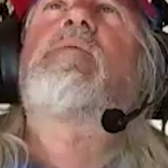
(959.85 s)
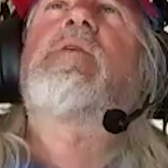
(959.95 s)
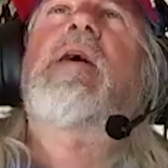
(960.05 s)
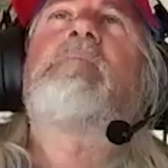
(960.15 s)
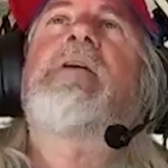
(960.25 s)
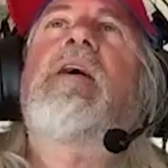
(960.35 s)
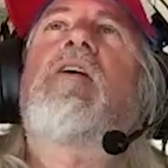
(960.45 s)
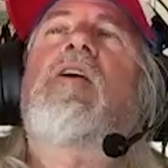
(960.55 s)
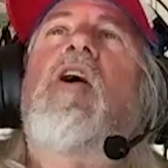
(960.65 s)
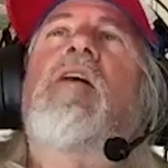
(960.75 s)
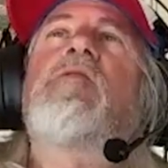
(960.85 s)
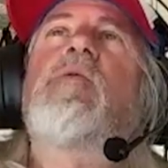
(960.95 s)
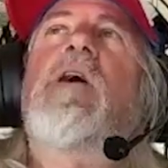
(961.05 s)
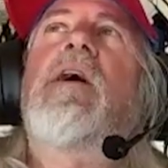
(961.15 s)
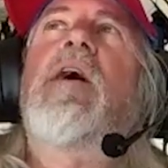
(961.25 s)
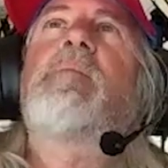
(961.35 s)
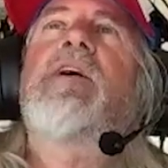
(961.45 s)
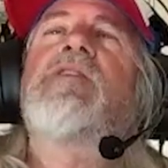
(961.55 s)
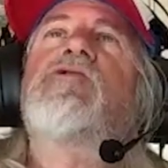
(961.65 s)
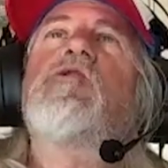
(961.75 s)
with NPL and all of you,
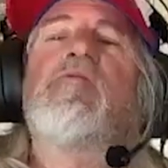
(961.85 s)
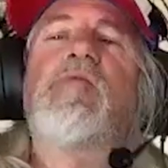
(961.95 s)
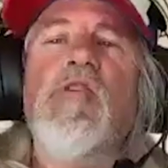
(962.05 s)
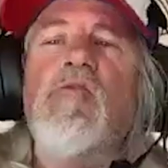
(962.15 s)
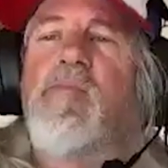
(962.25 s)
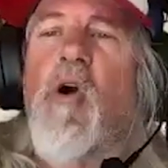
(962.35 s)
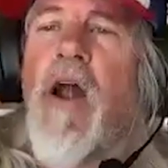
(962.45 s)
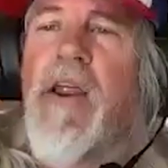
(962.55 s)
is you've brought